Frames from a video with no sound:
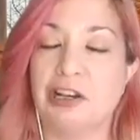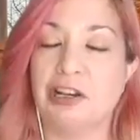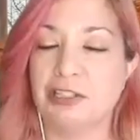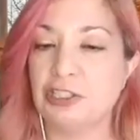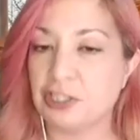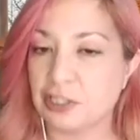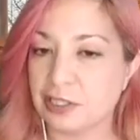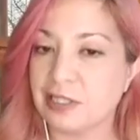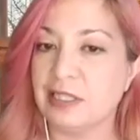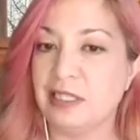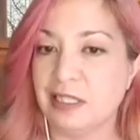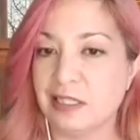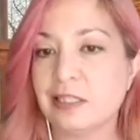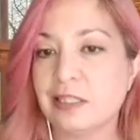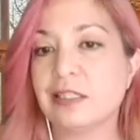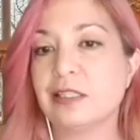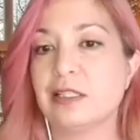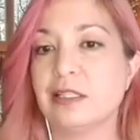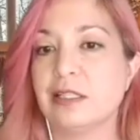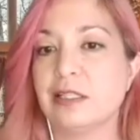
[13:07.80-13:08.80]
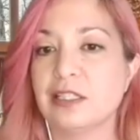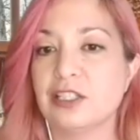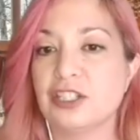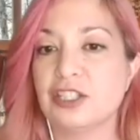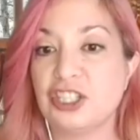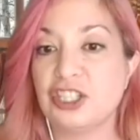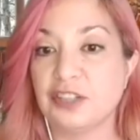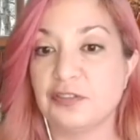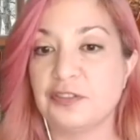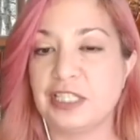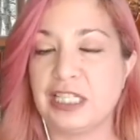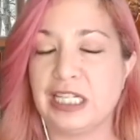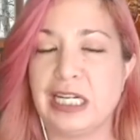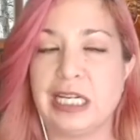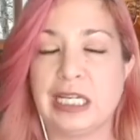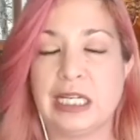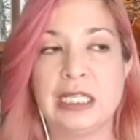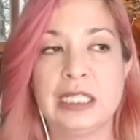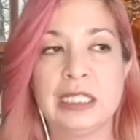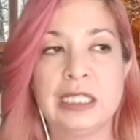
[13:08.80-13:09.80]
consciousness
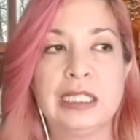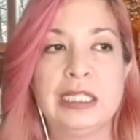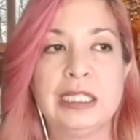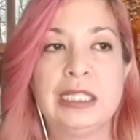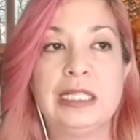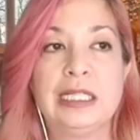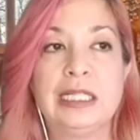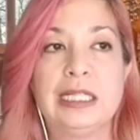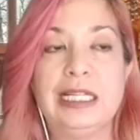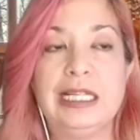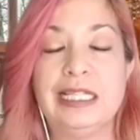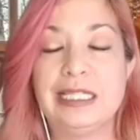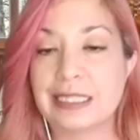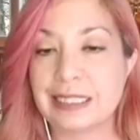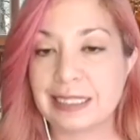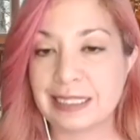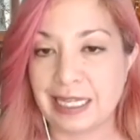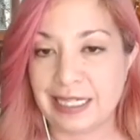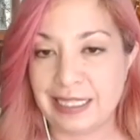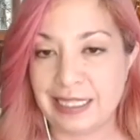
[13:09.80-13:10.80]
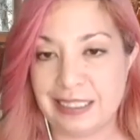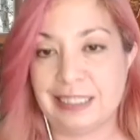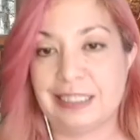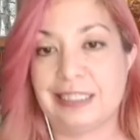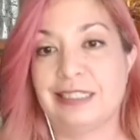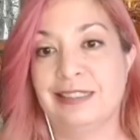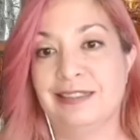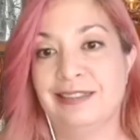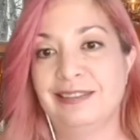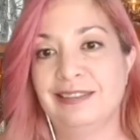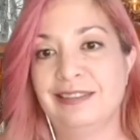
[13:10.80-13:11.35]
shifting insights